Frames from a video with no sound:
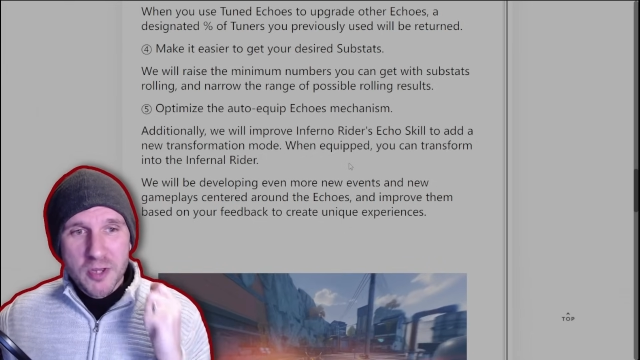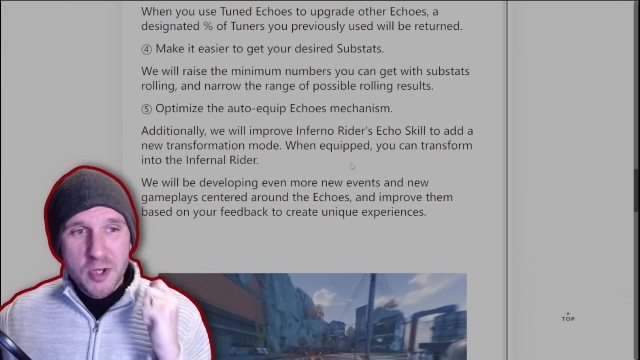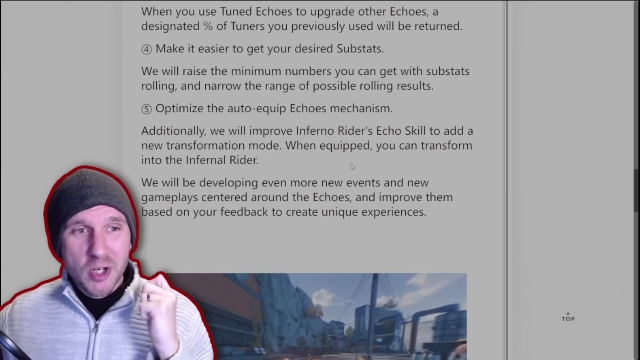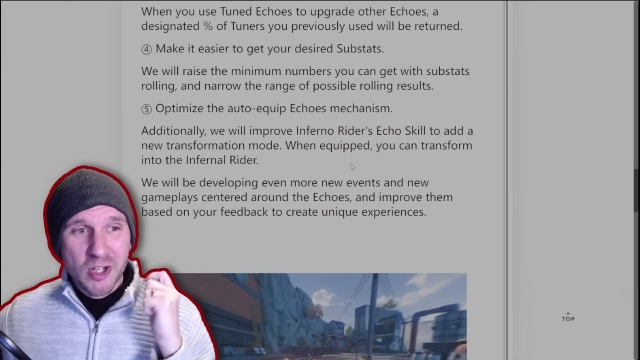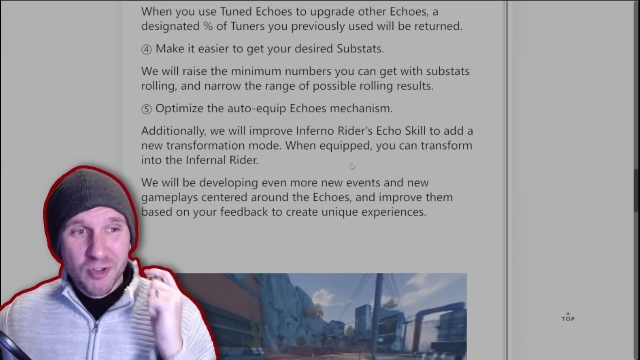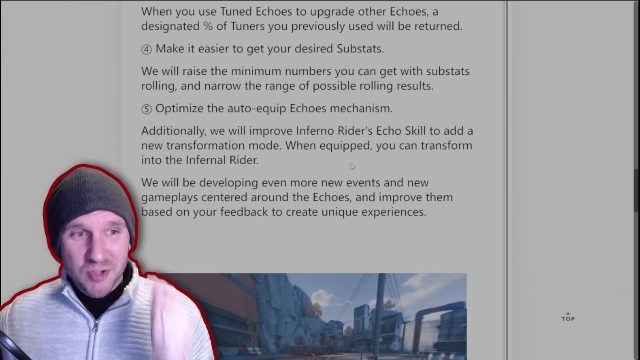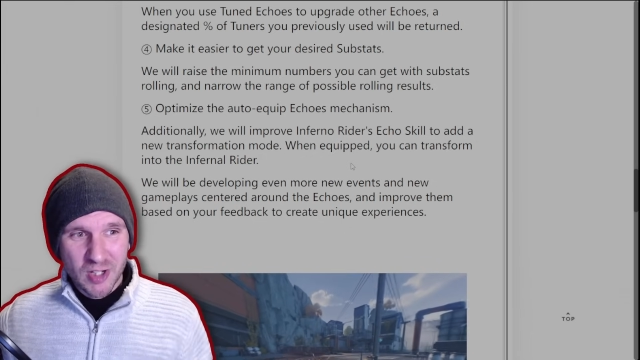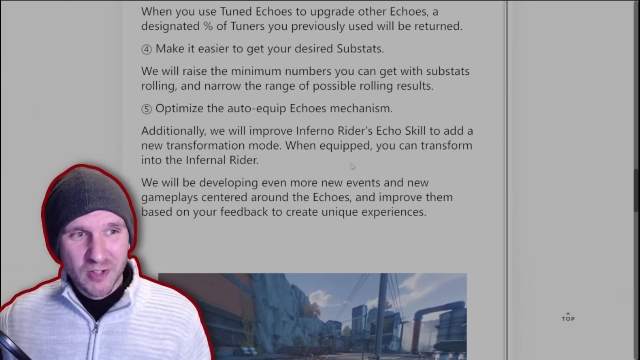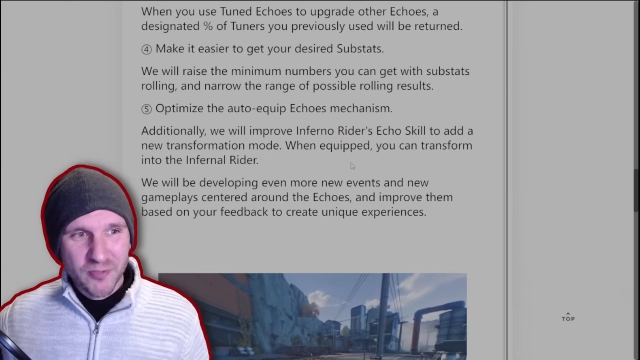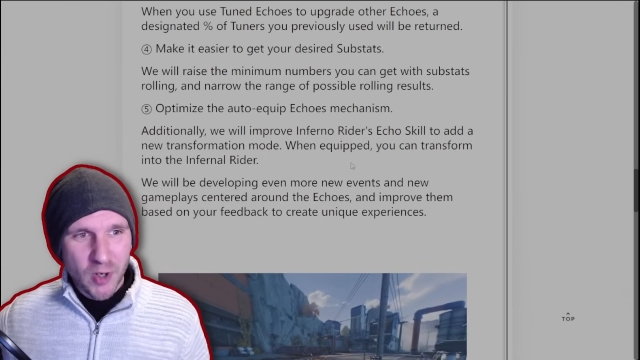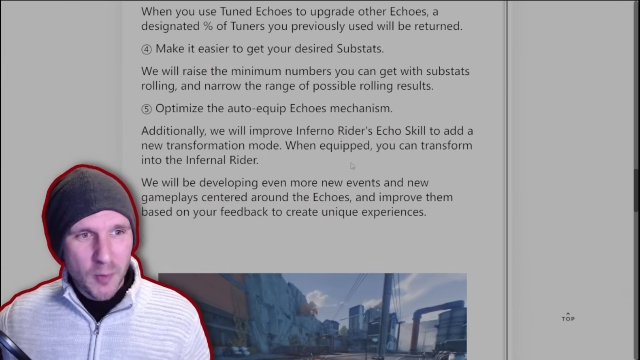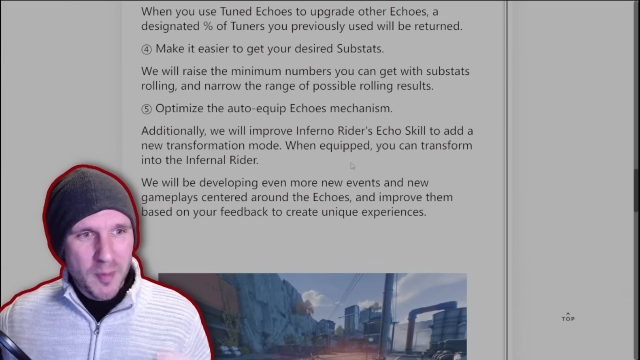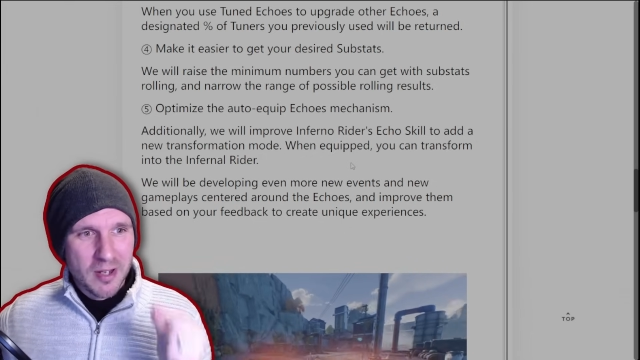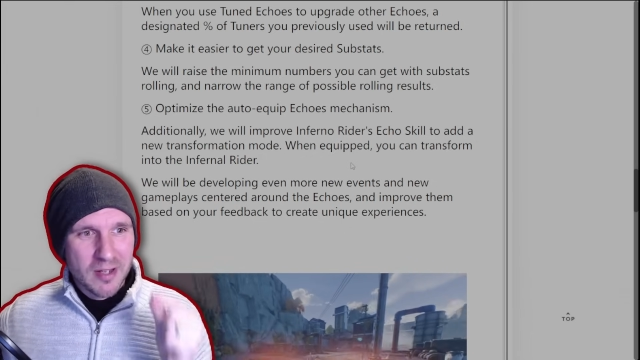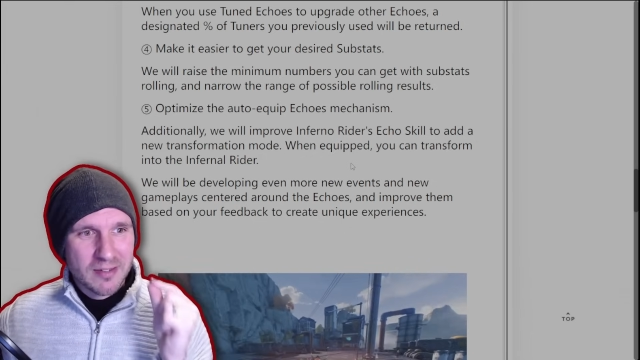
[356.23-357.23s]
you can
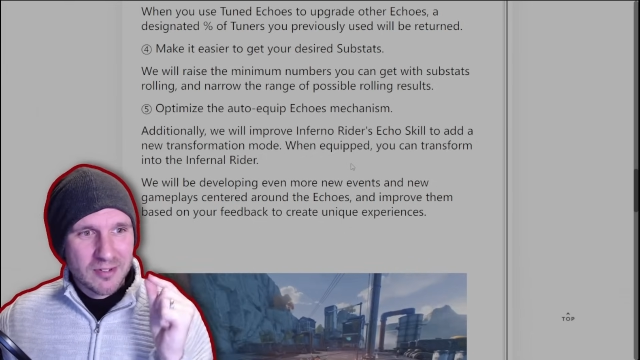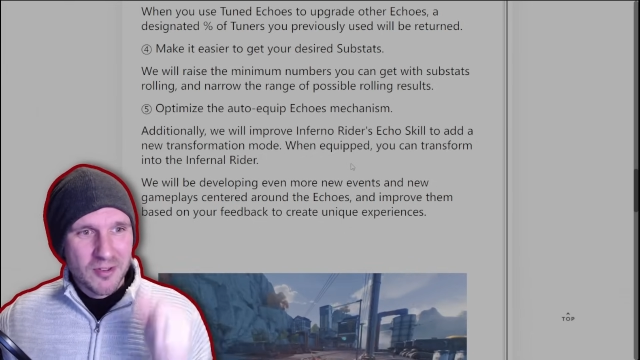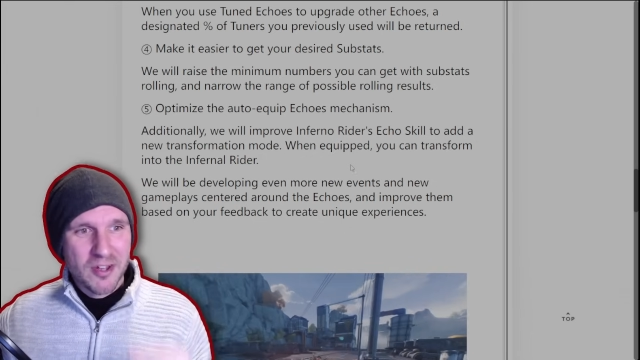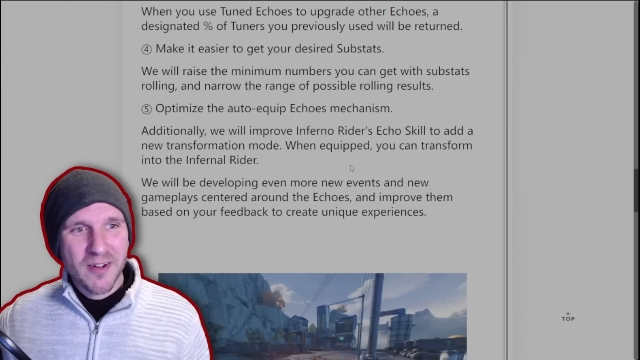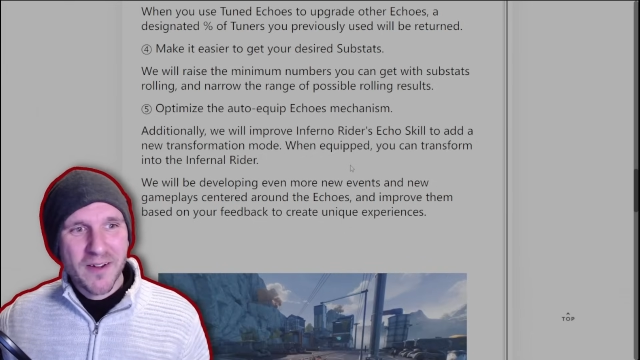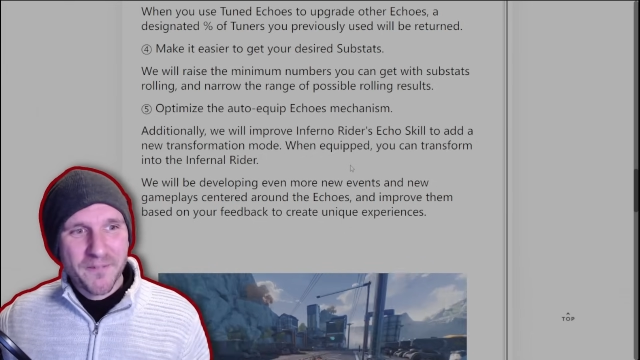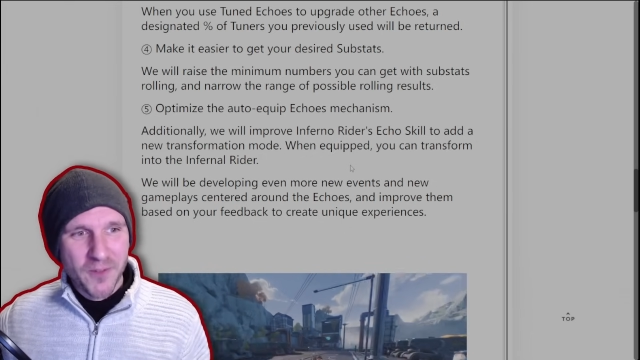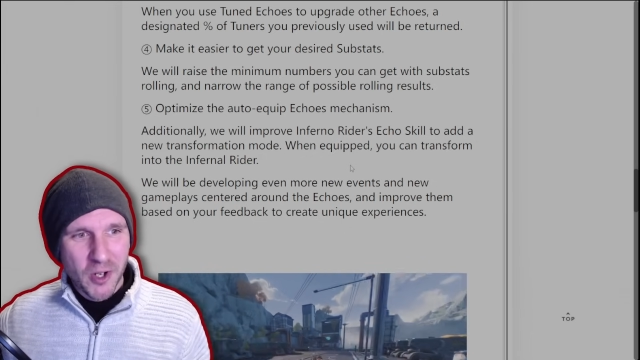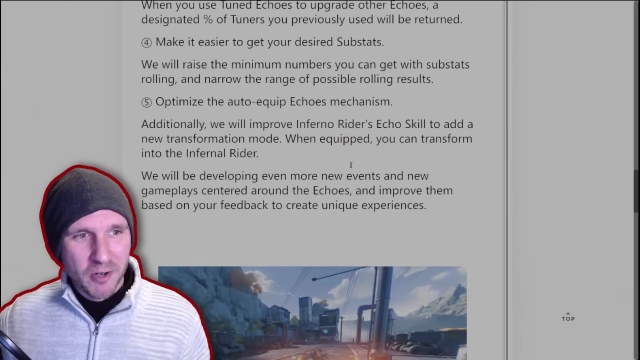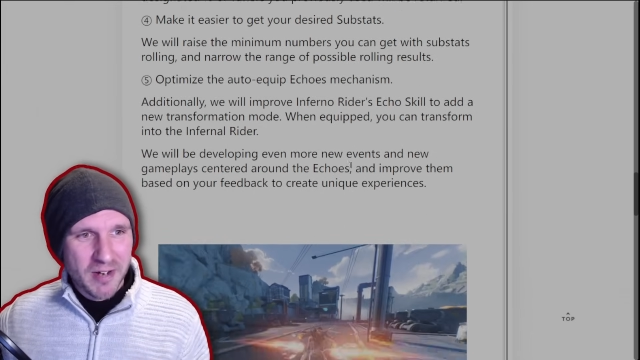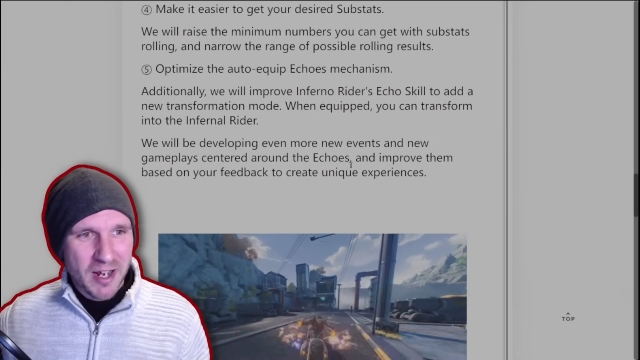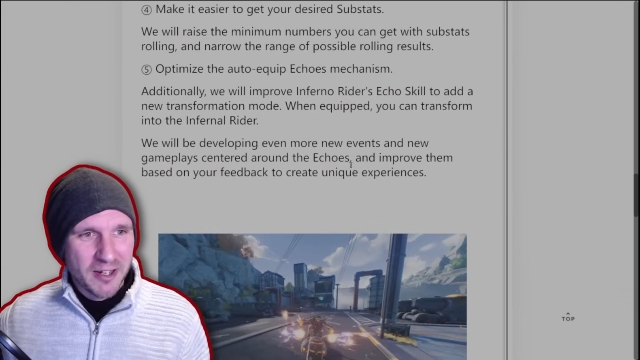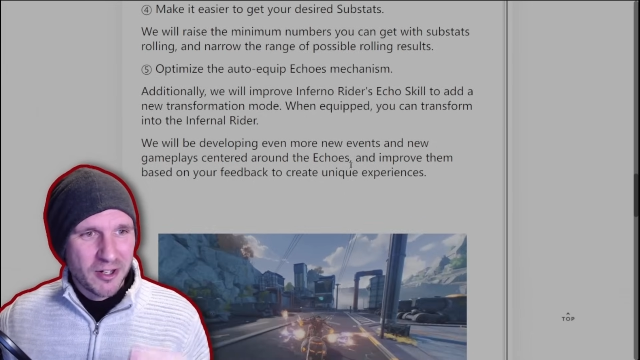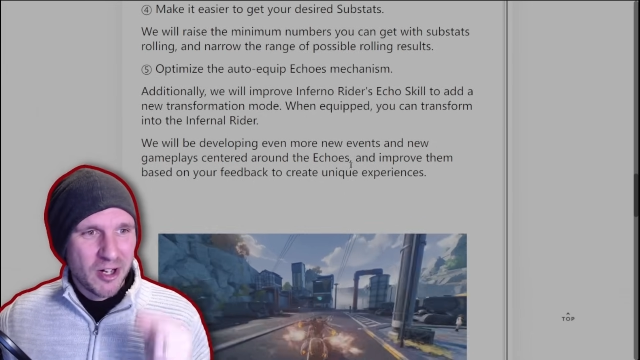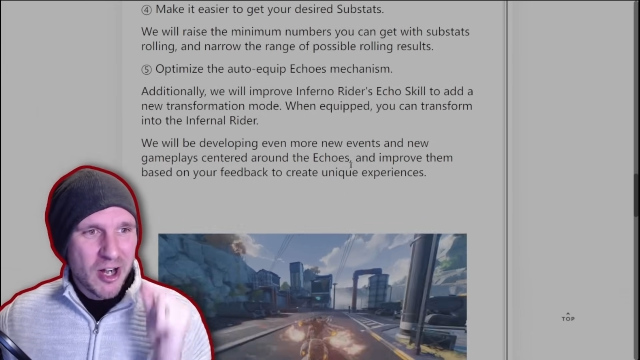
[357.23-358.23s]
transform into the Inferno
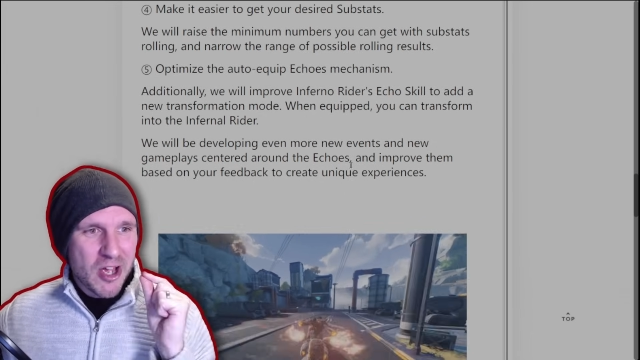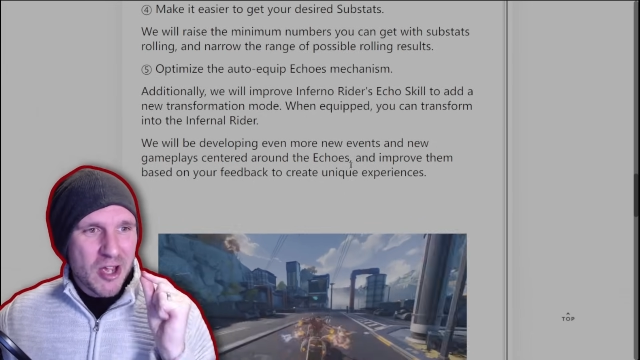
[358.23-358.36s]
Rider.